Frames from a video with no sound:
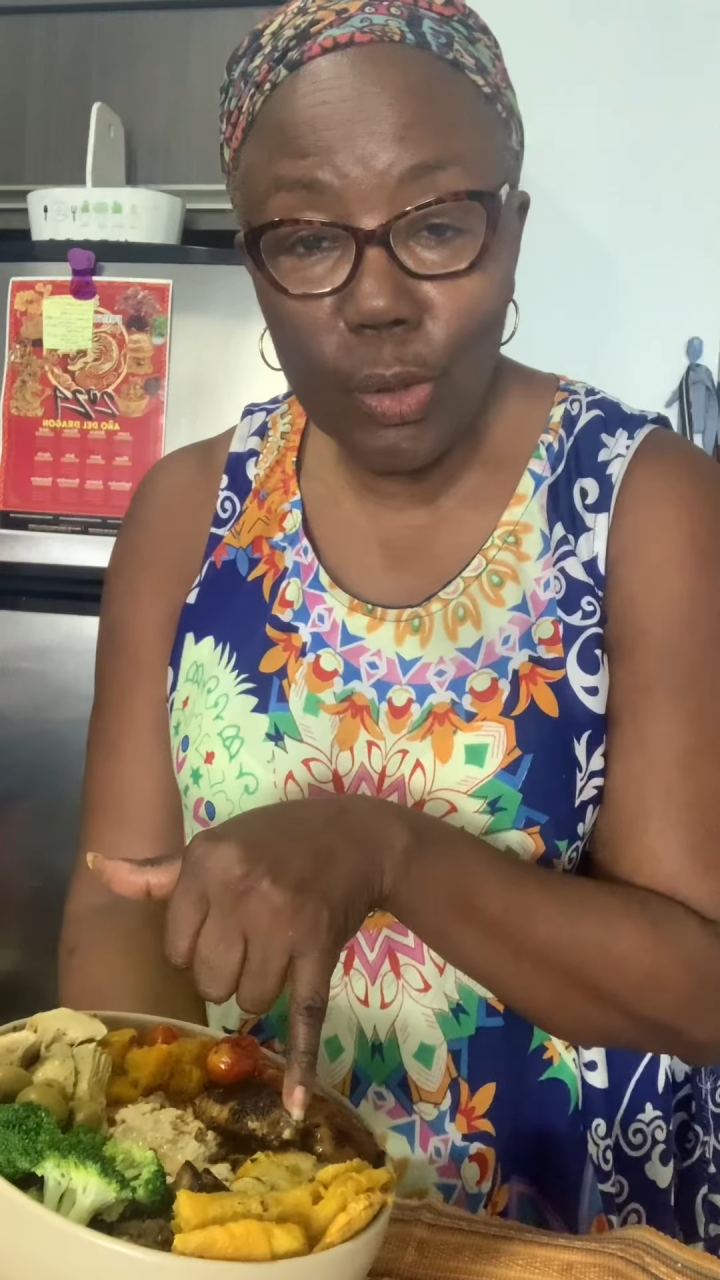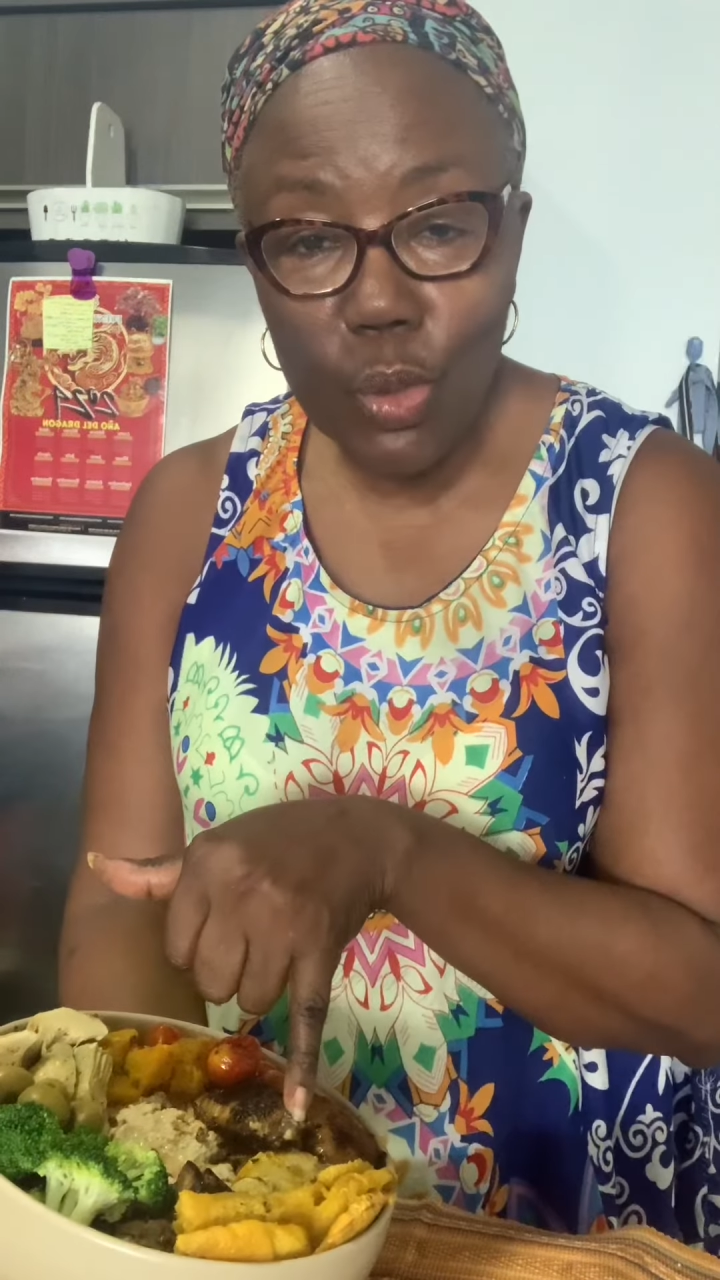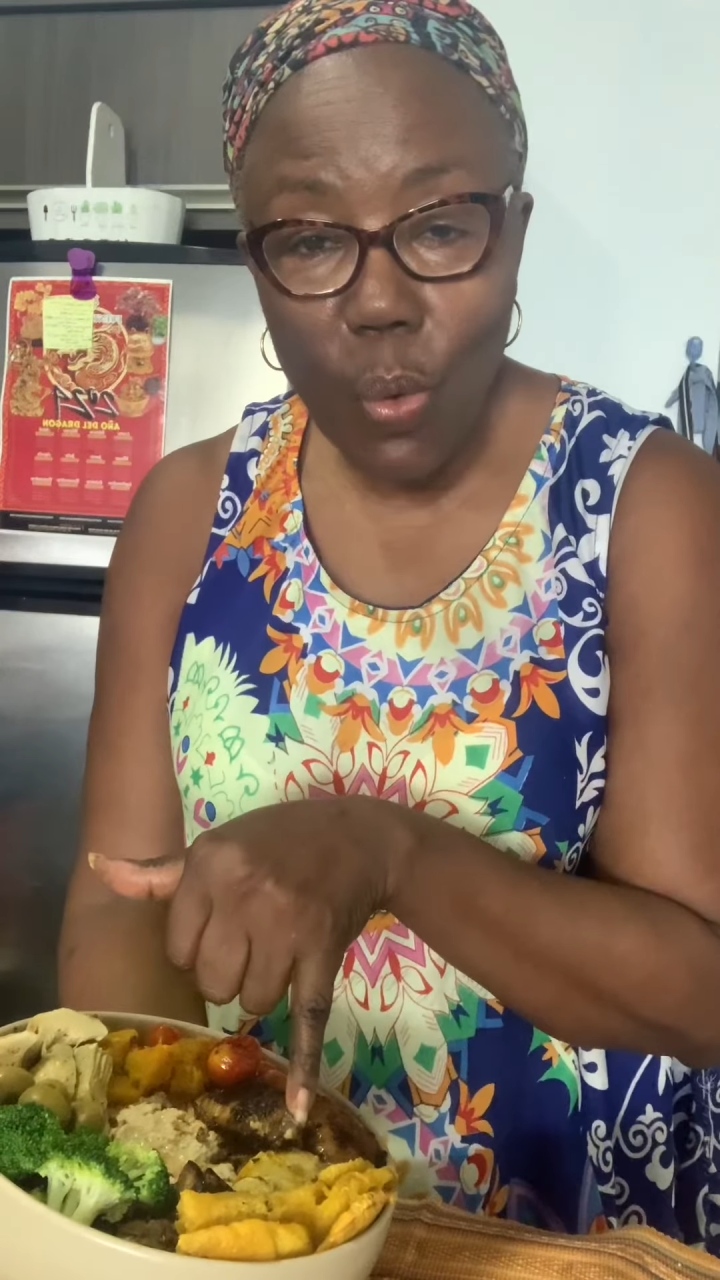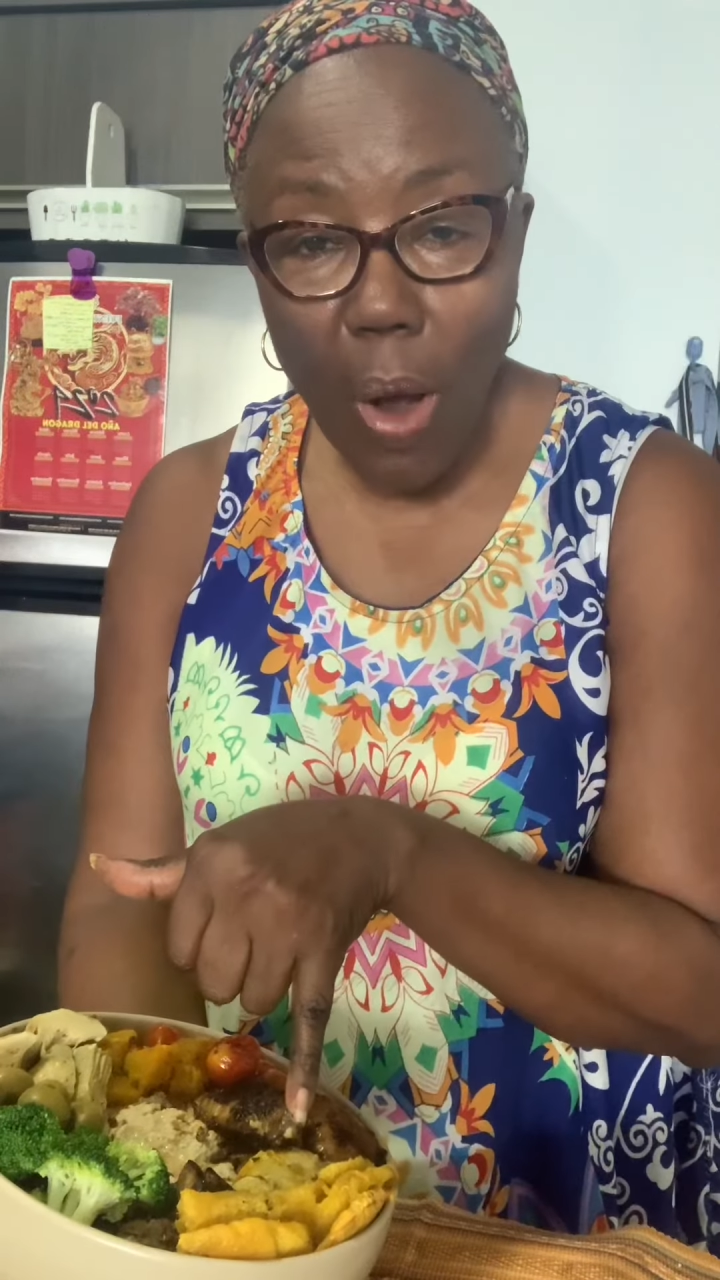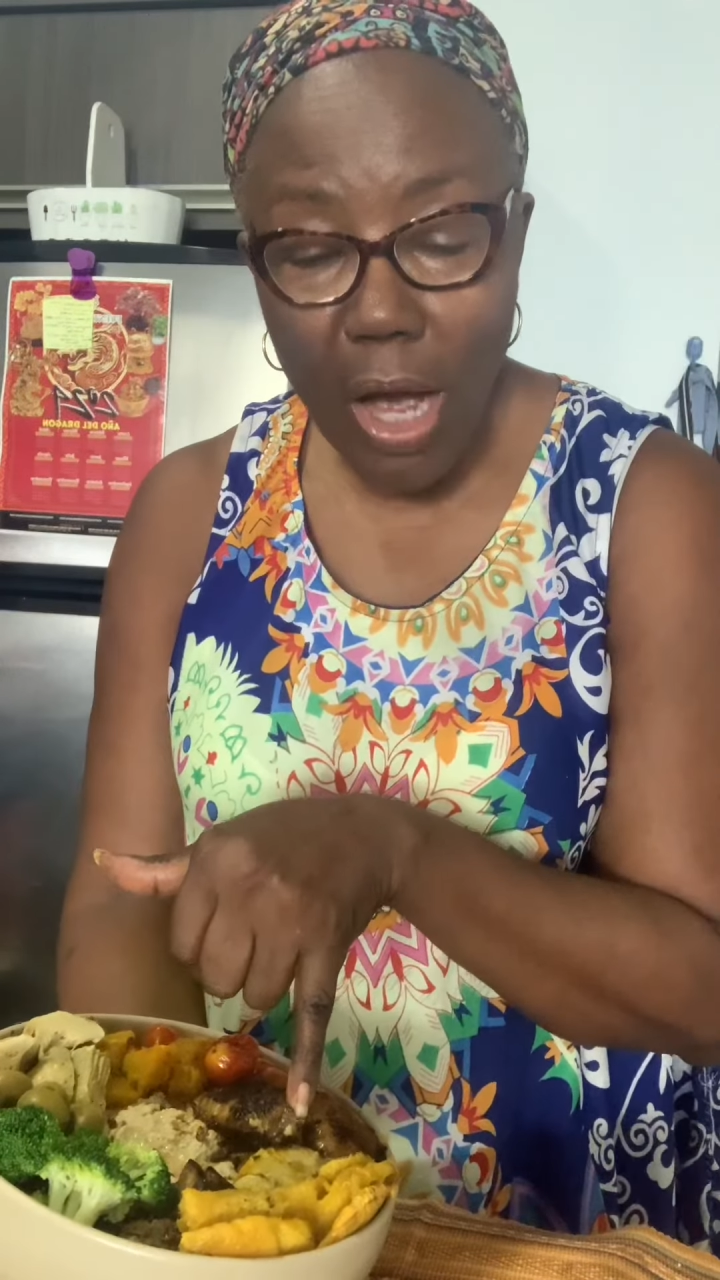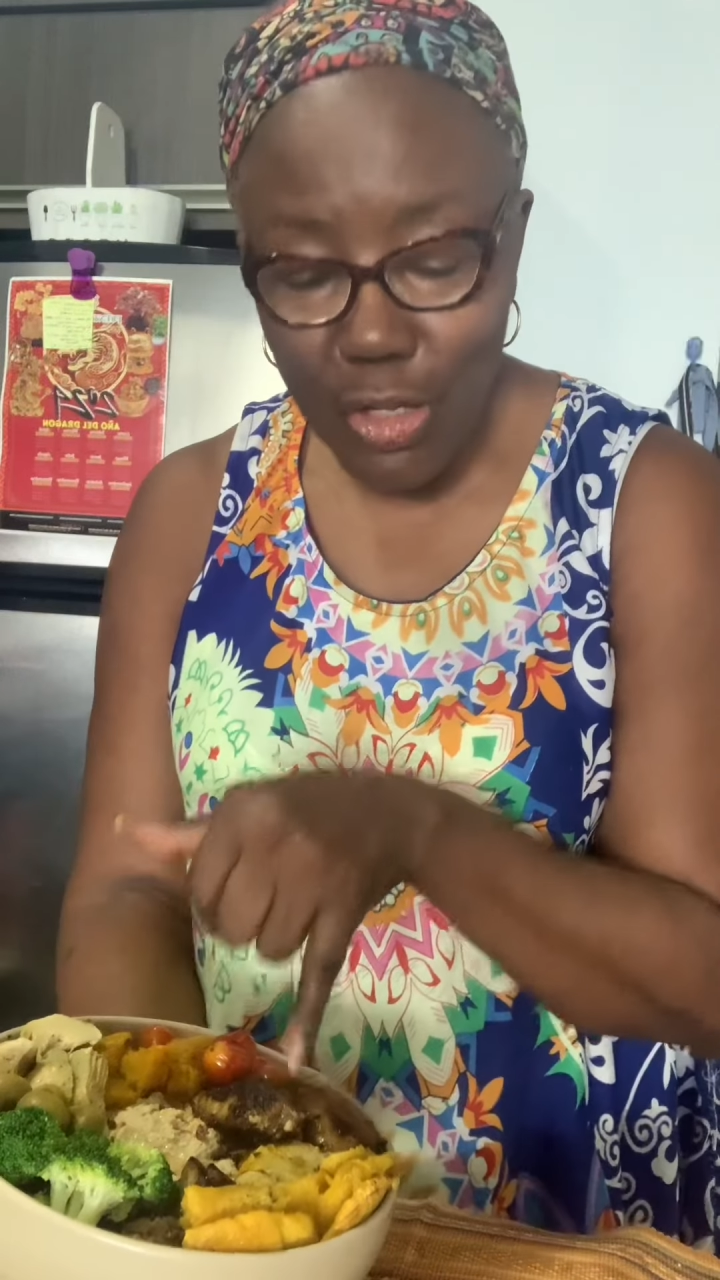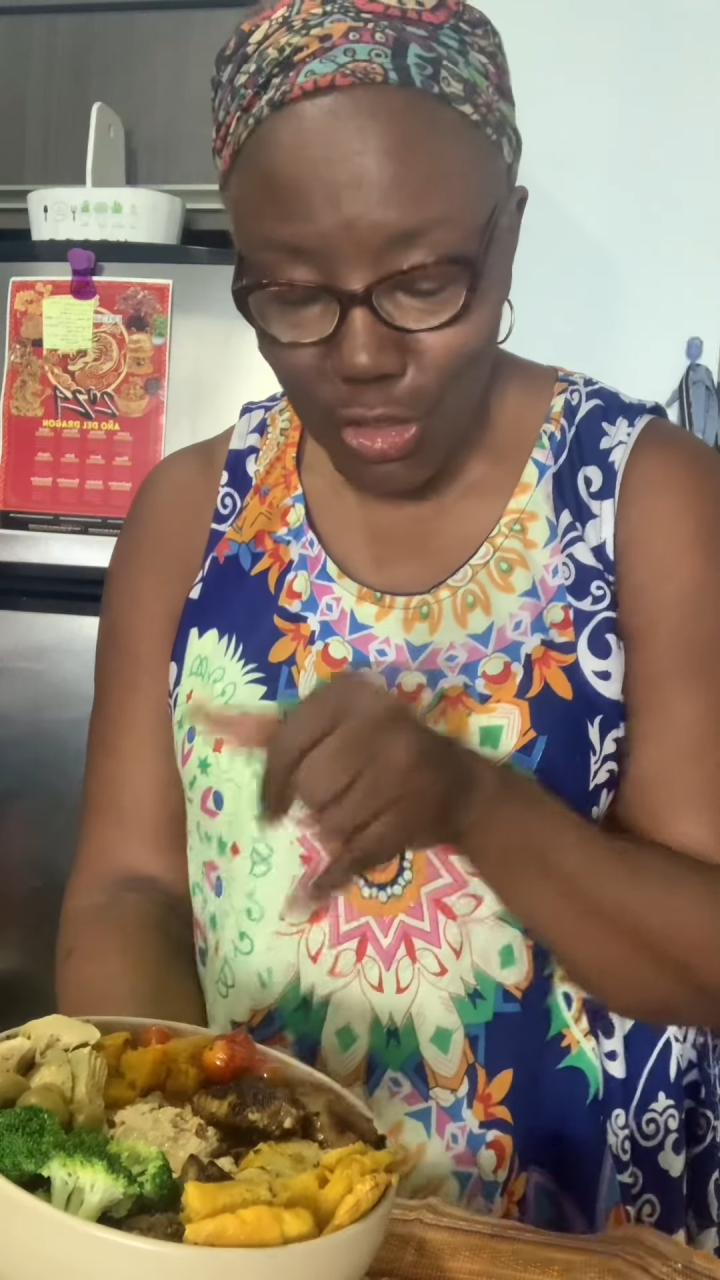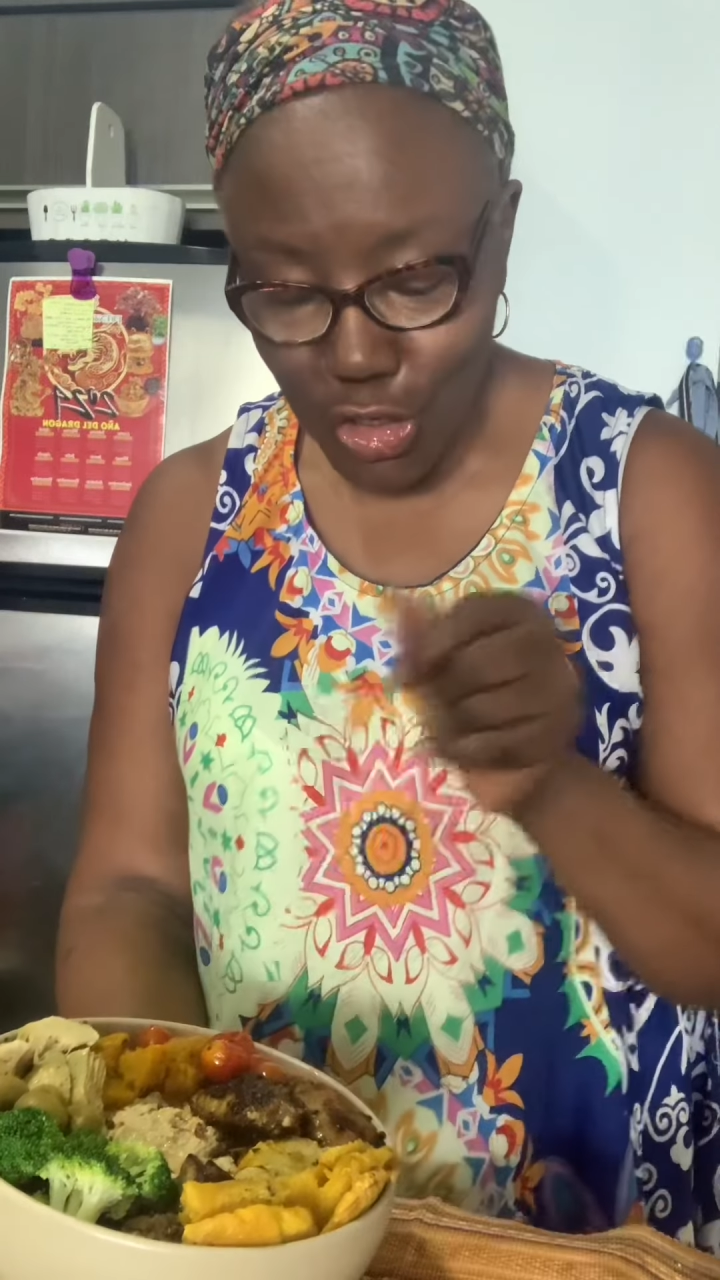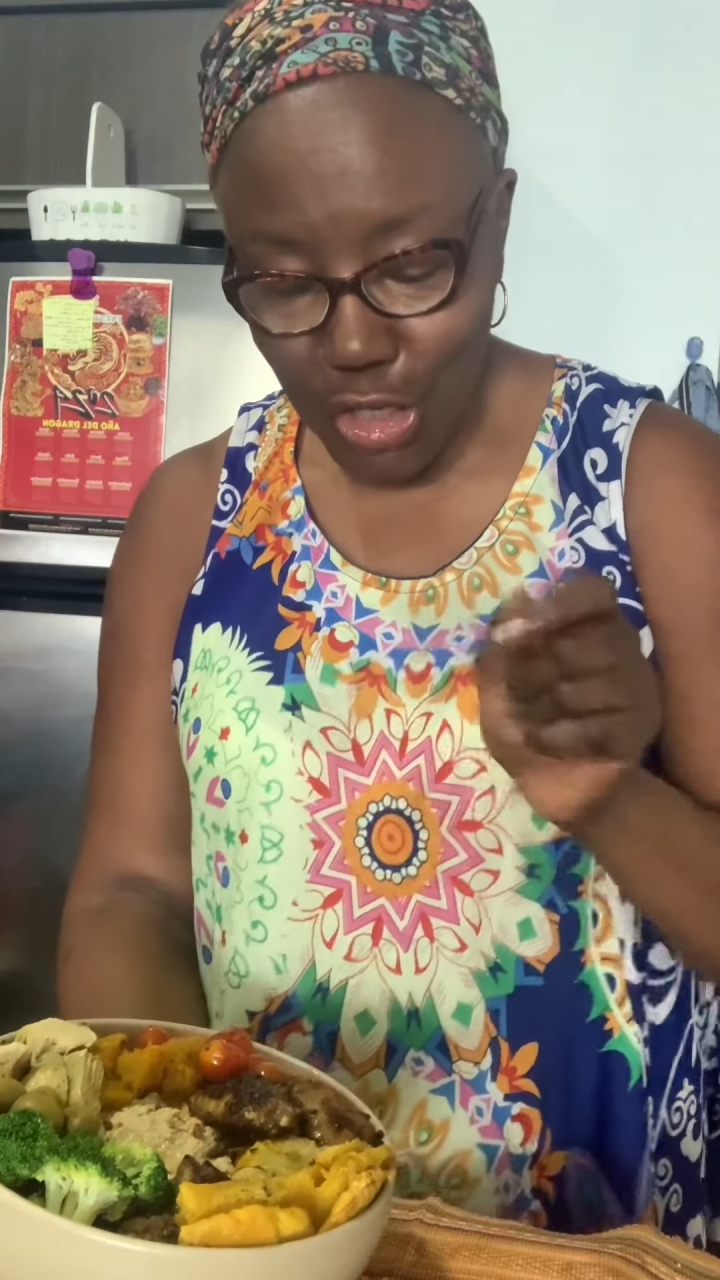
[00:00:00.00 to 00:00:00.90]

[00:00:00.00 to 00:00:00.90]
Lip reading: squash.